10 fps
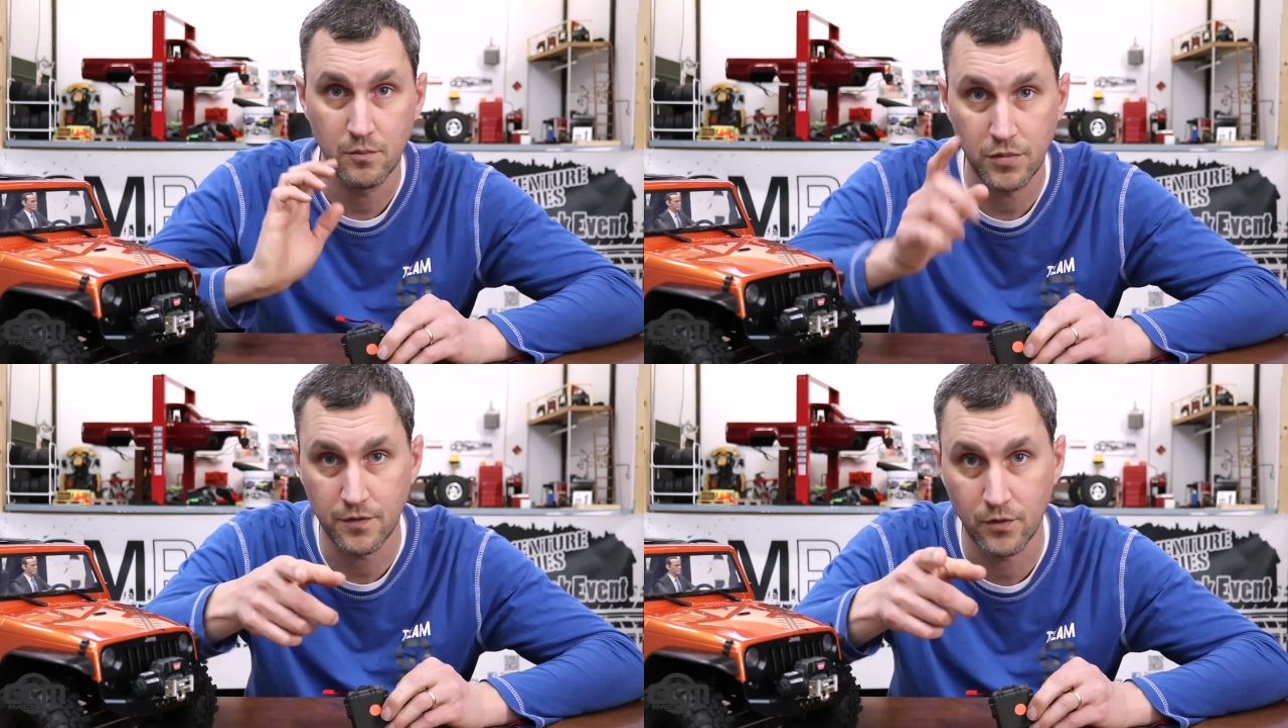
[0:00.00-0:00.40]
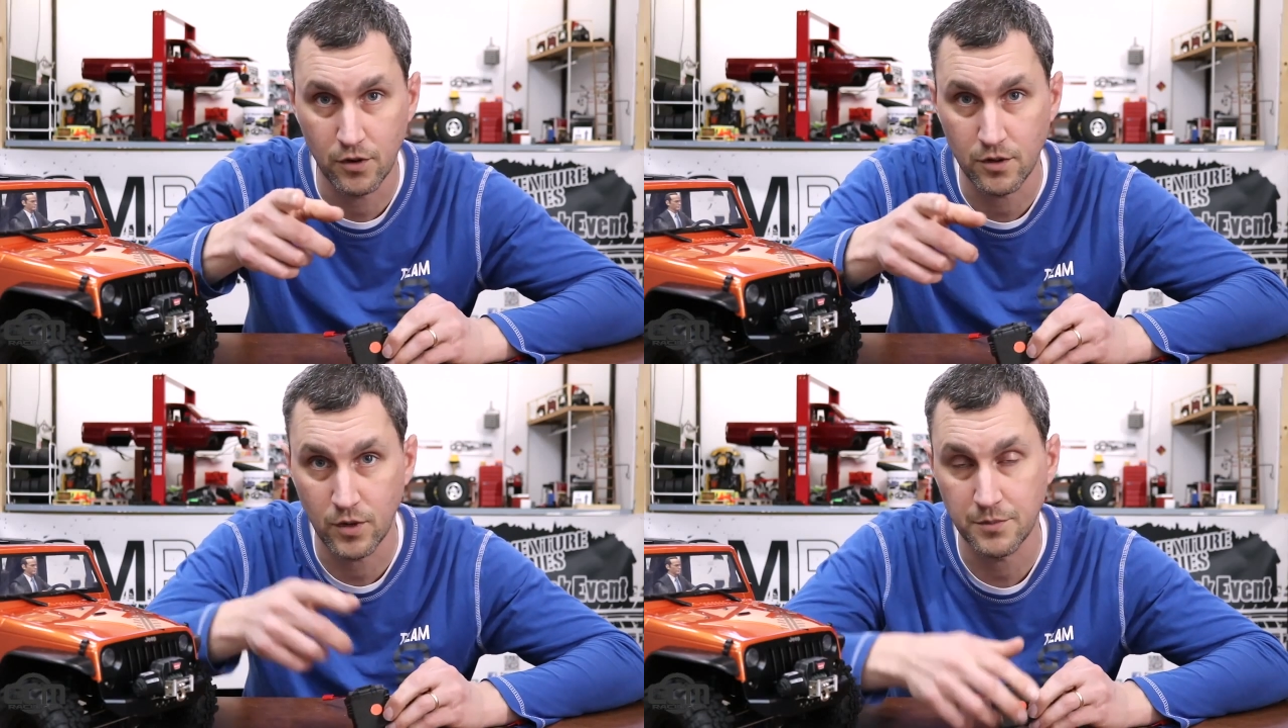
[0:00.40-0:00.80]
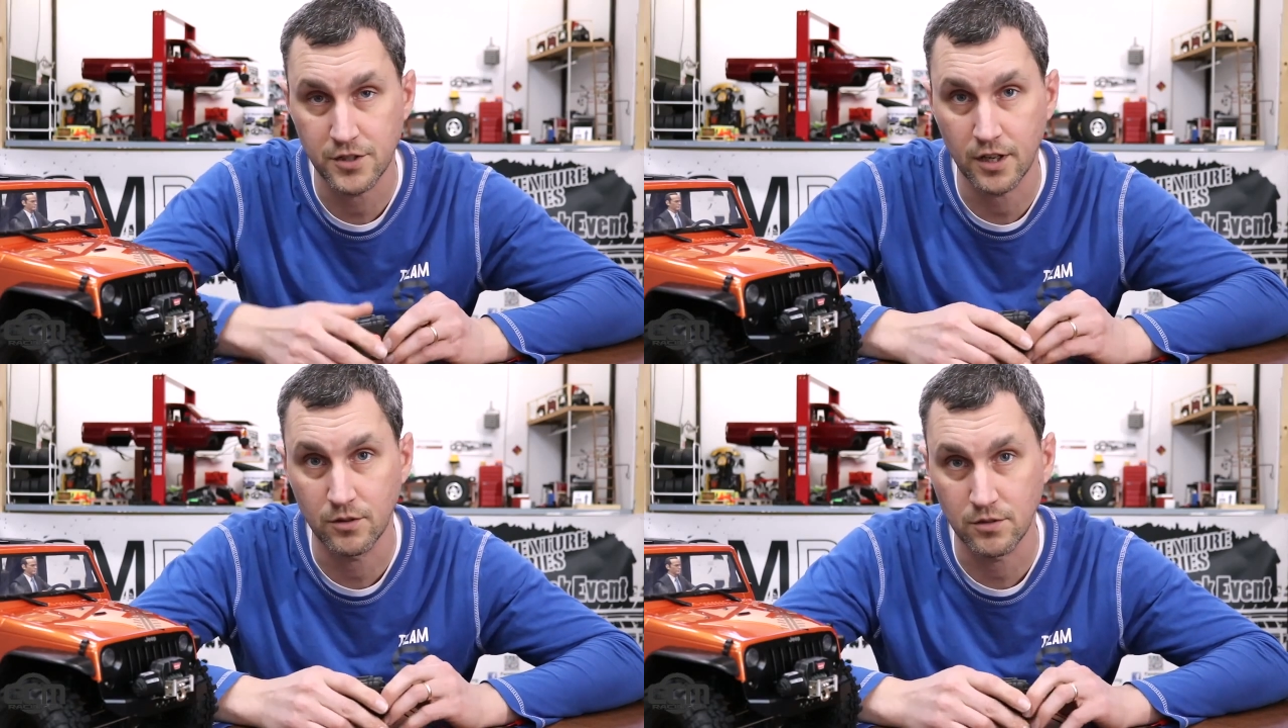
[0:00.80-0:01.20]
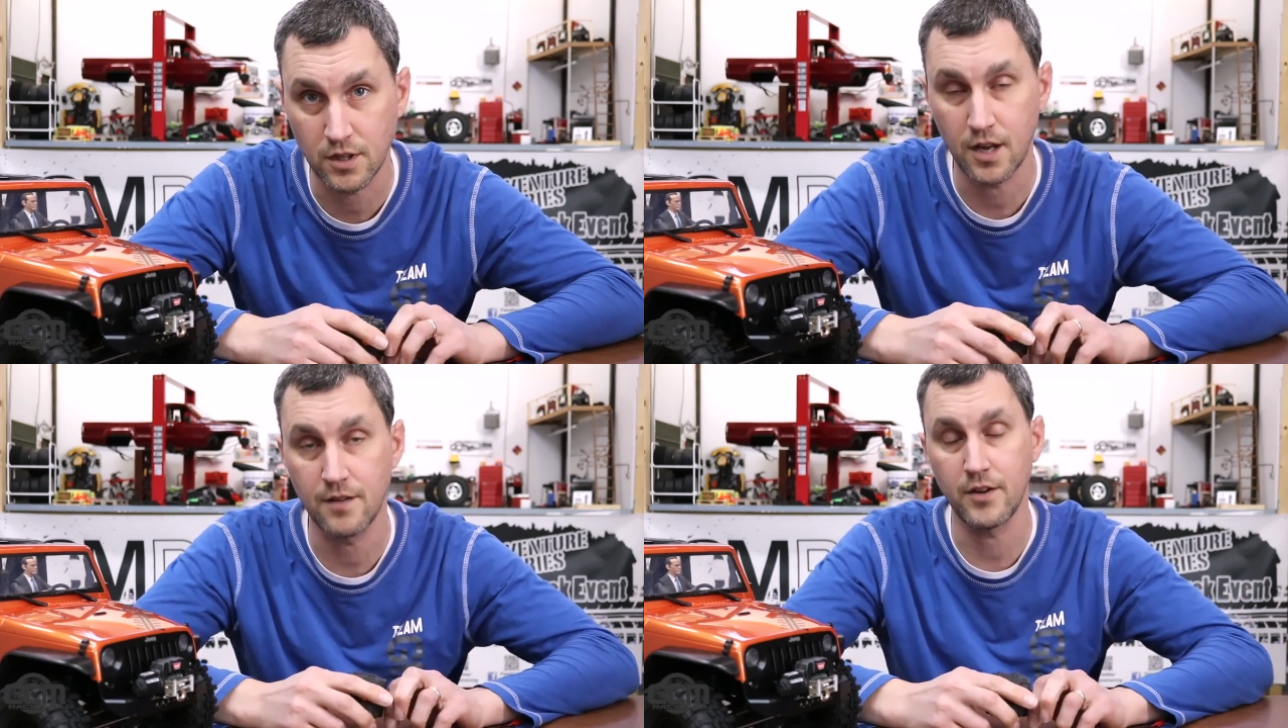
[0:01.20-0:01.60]
before the website goes
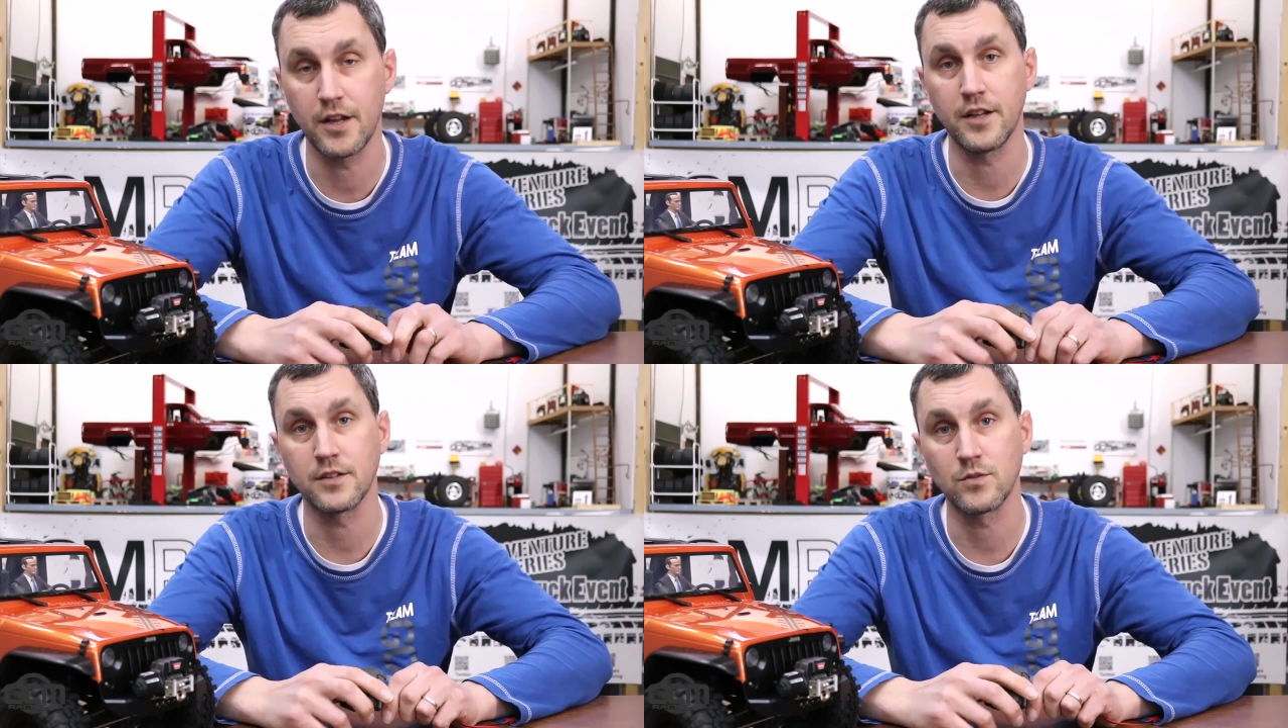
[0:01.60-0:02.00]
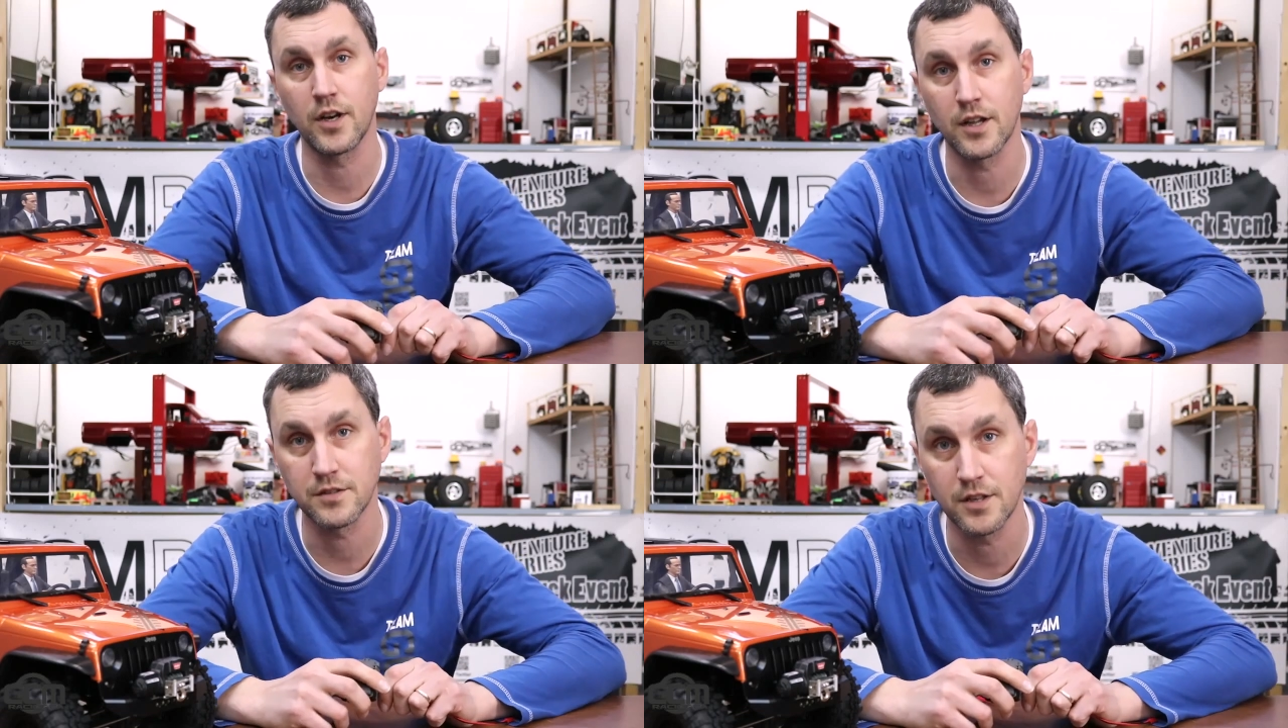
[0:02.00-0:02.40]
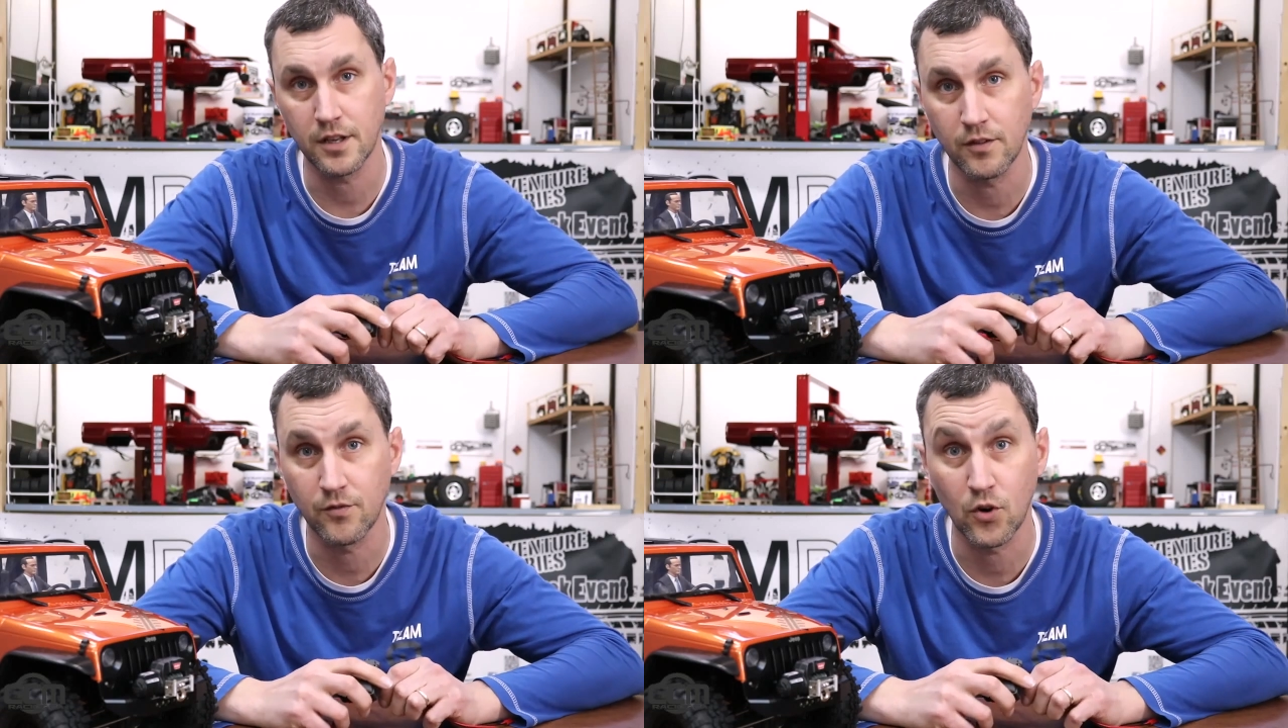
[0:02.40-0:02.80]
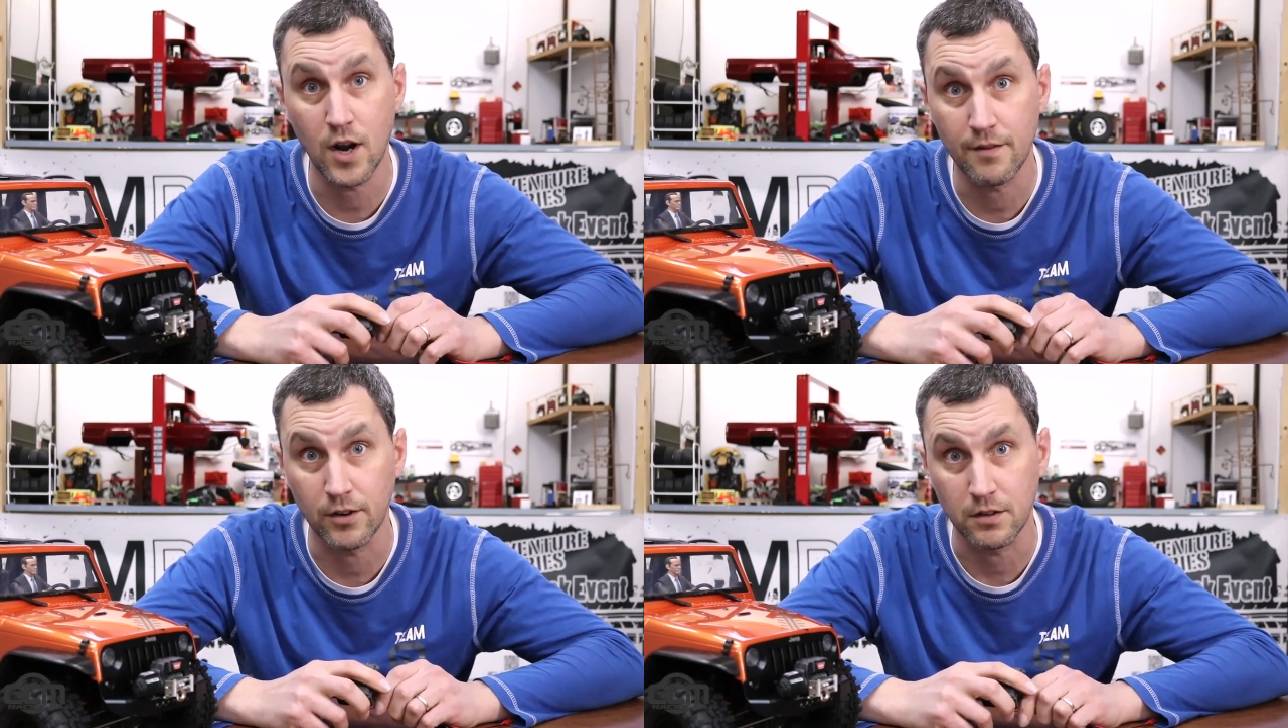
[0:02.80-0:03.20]
live, and that's why that's taking
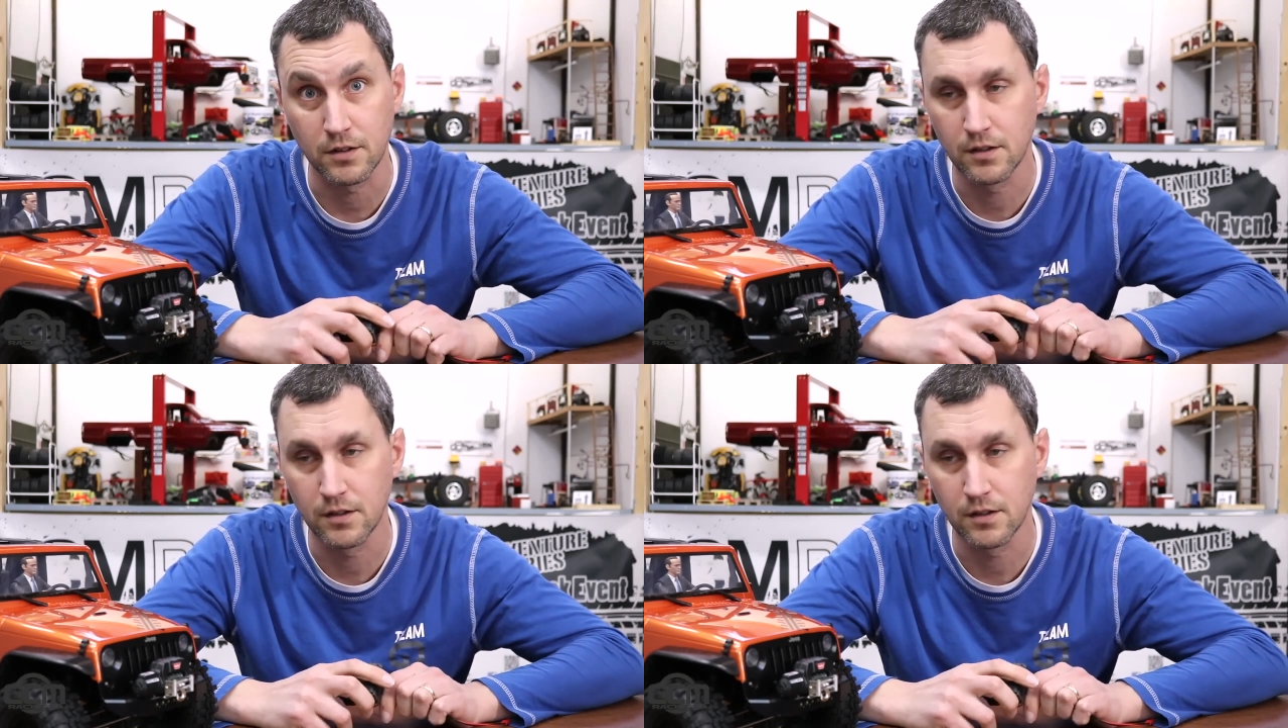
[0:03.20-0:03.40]
forever.